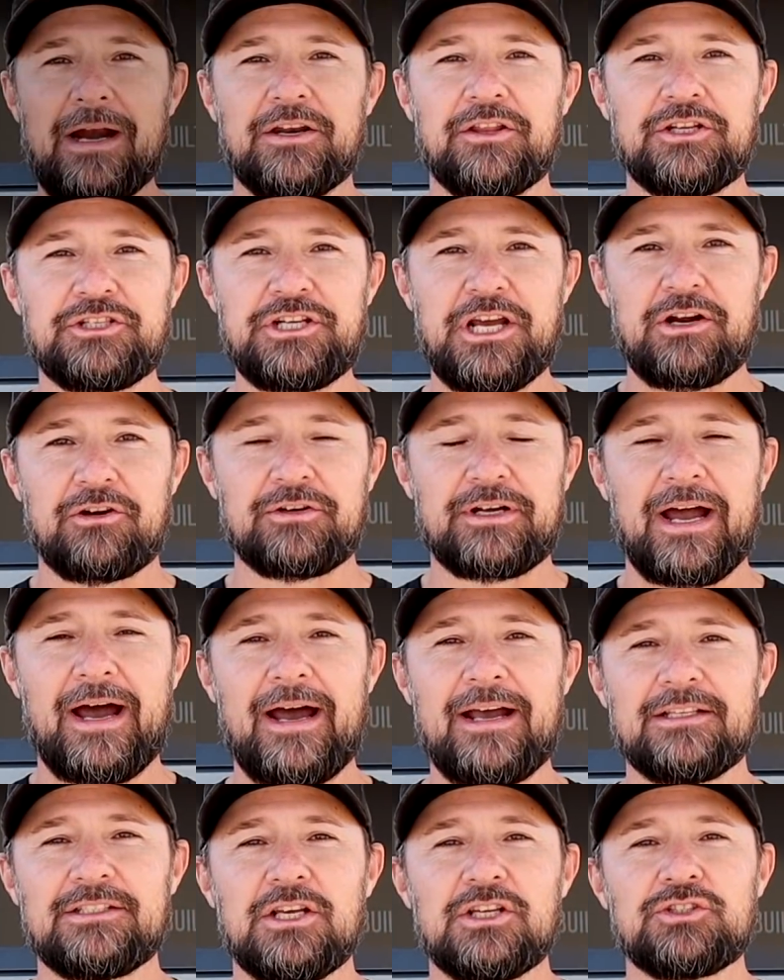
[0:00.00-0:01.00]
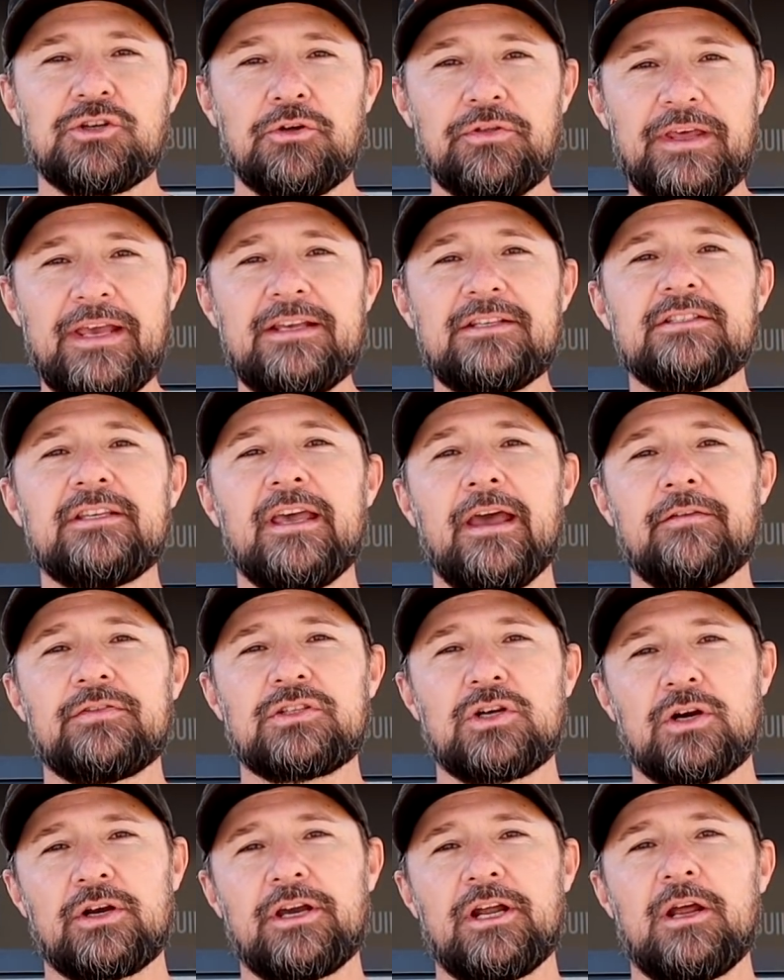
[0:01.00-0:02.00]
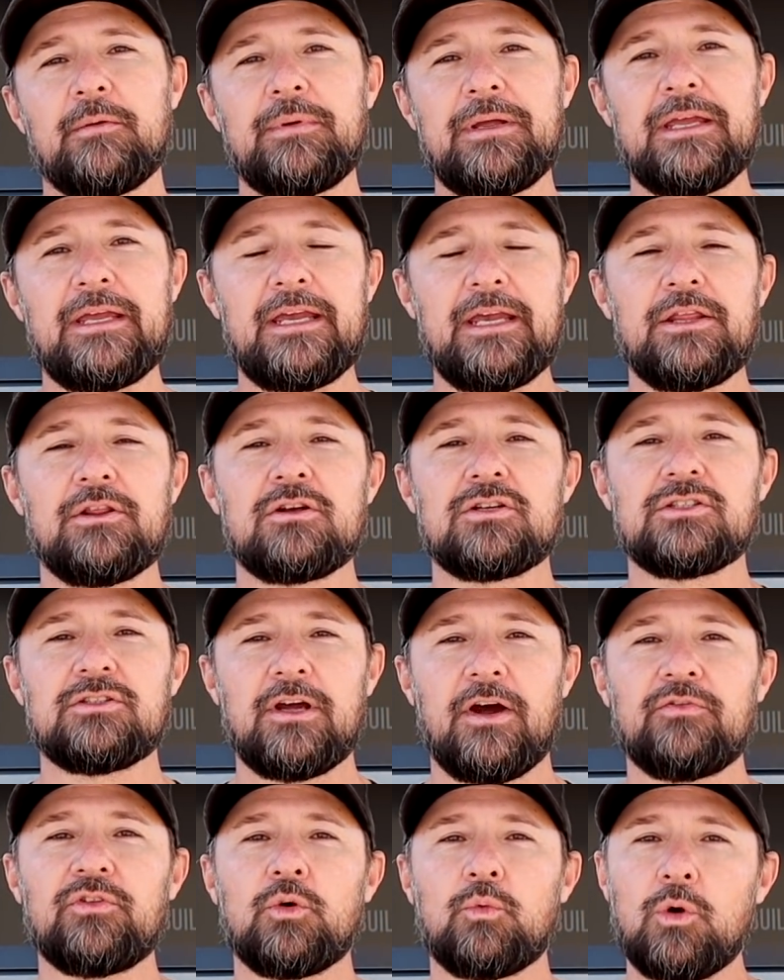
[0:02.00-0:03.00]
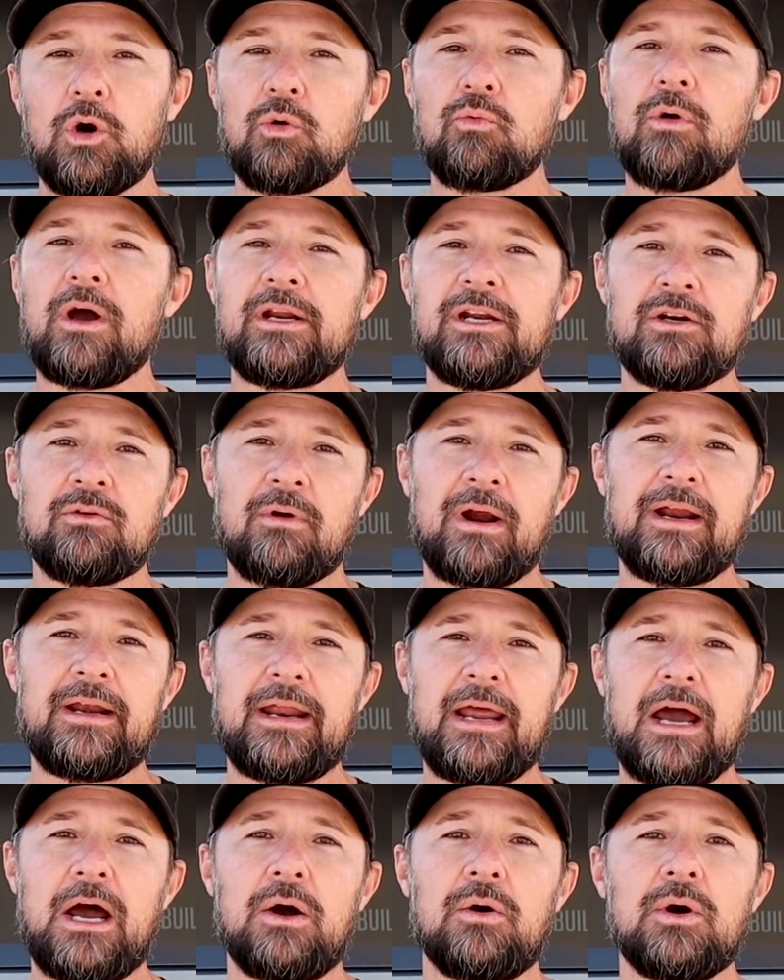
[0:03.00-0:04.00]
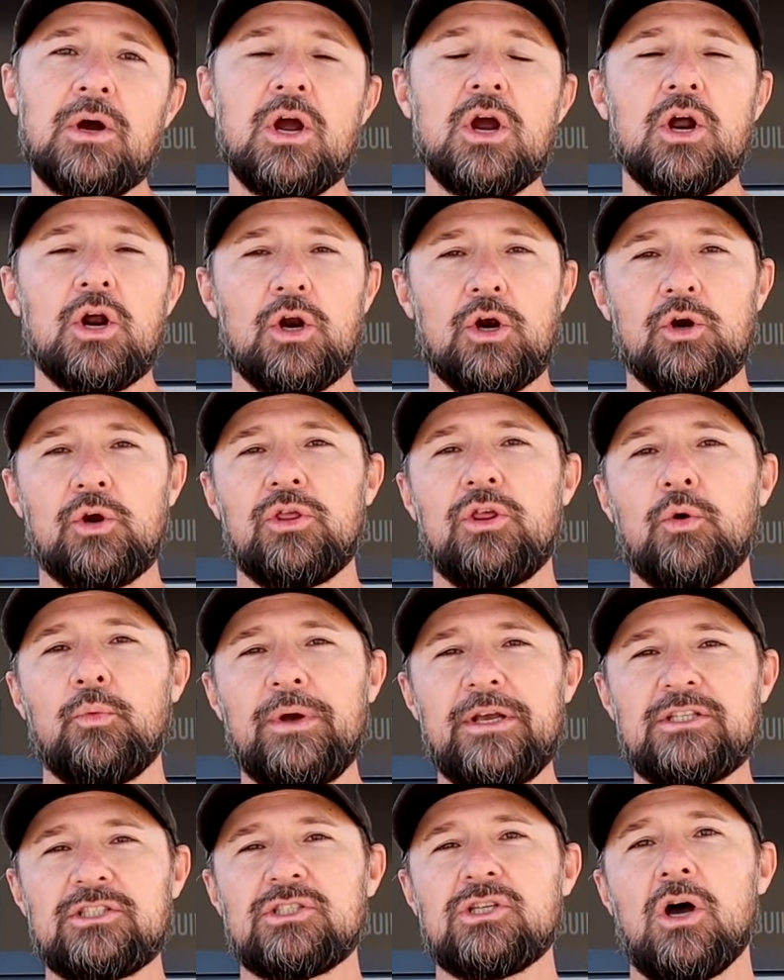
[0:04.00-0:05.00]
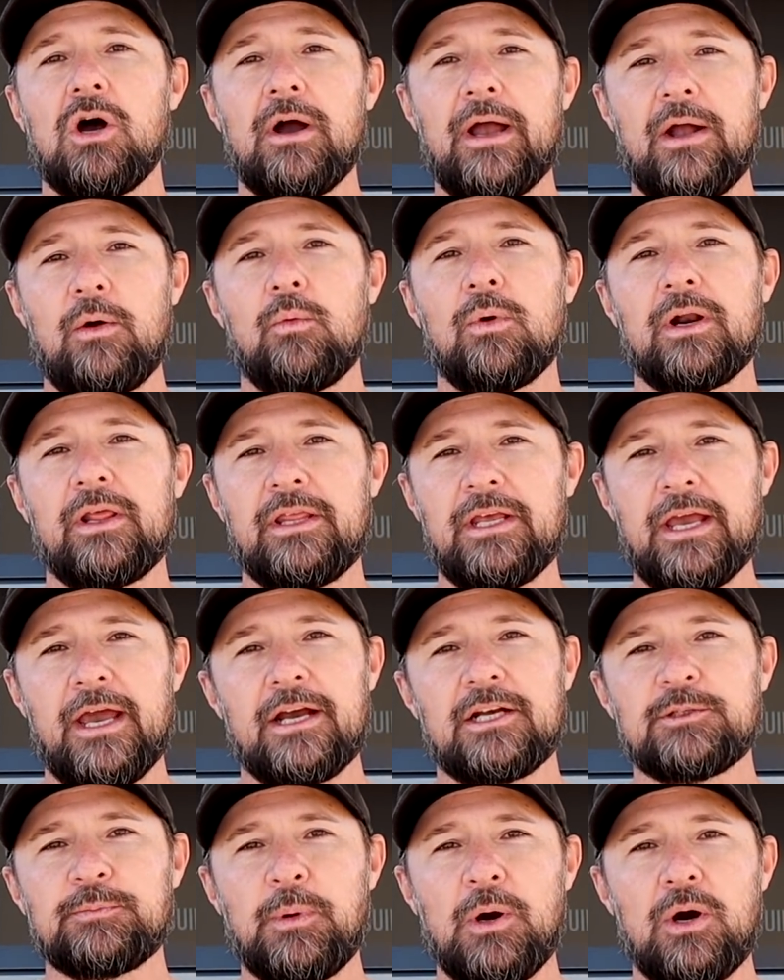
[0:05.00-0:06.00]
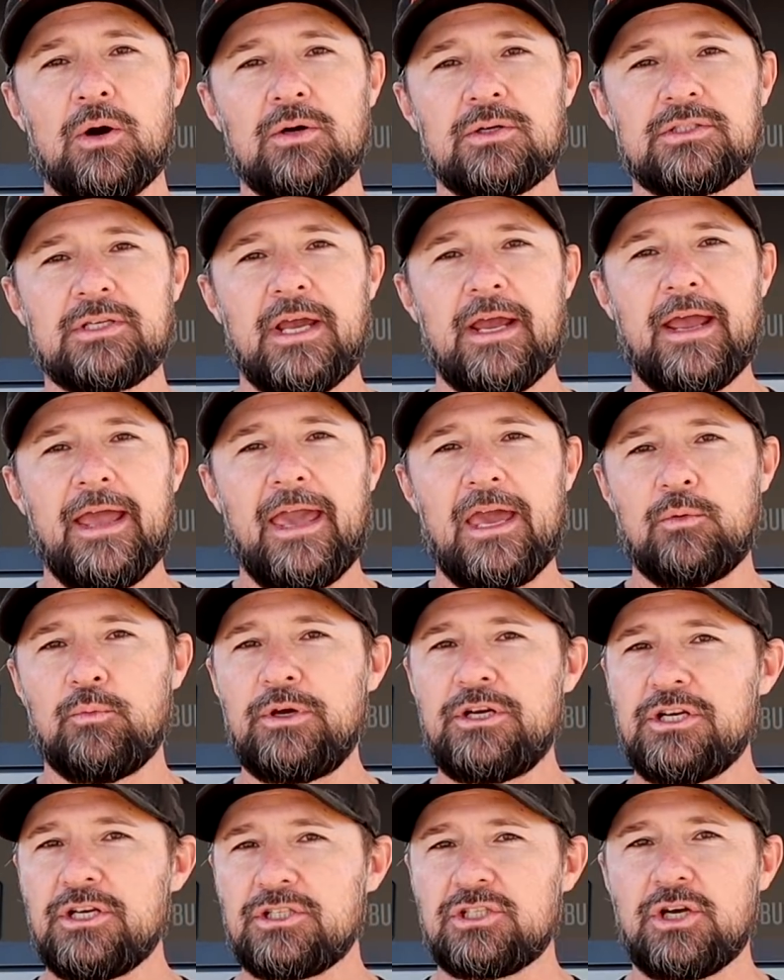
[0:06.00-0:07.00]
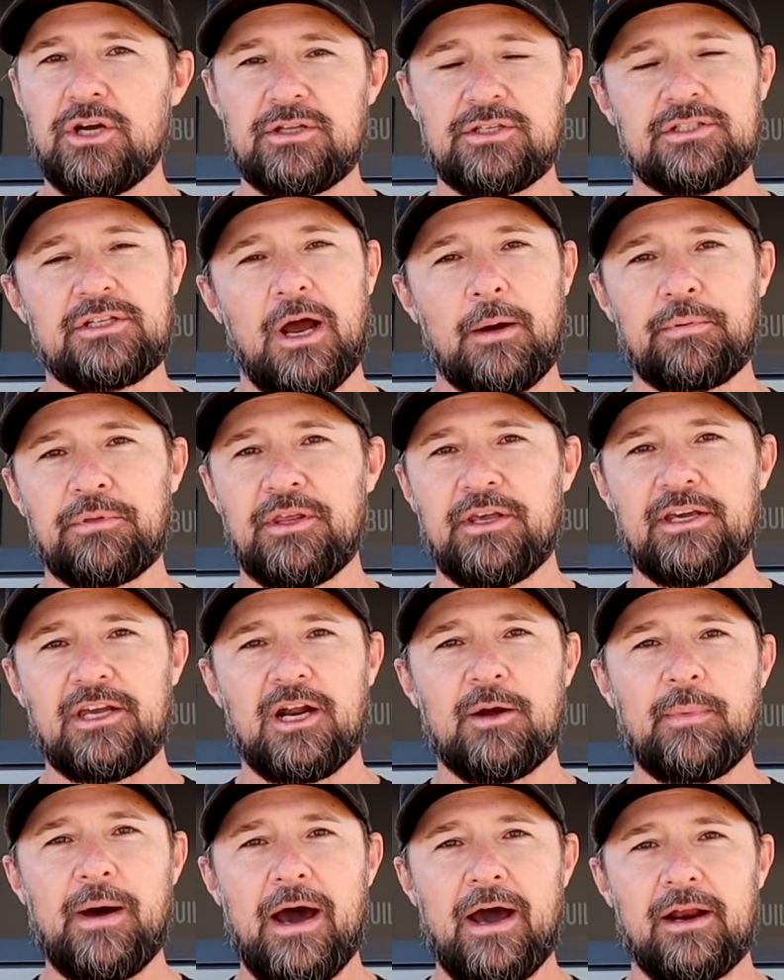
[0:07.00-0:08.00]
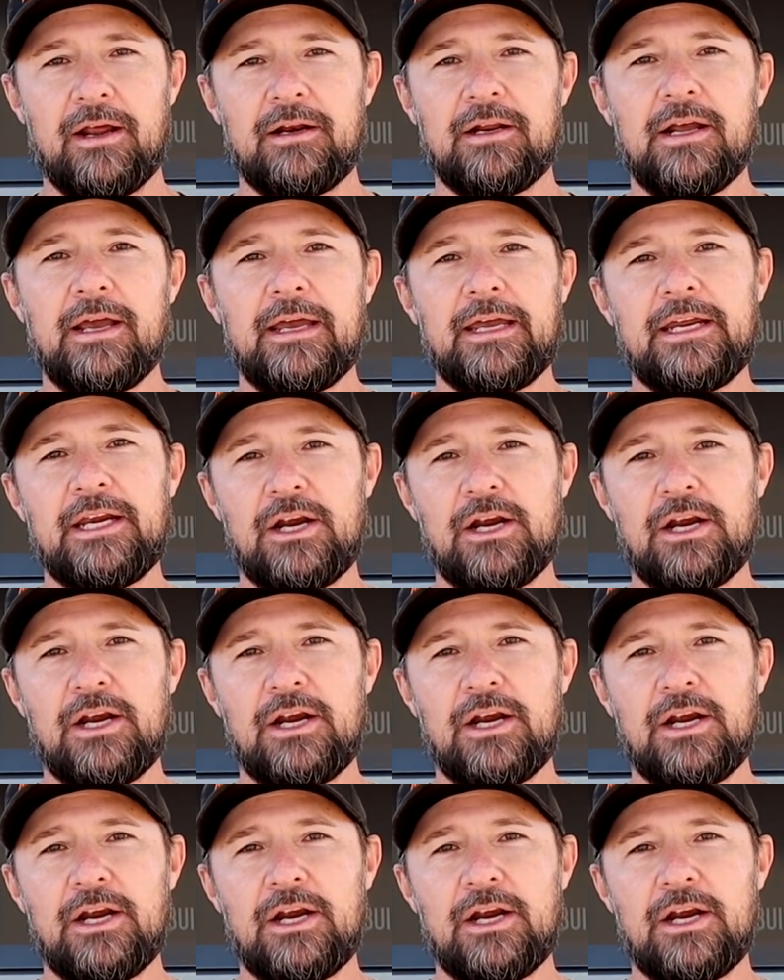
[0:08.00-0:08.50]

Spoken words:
back to the channel, guys. So these gifts are gonna be either stuff that we're running right now or that we saw at one of the expos and we just couldn't stop thinking about it.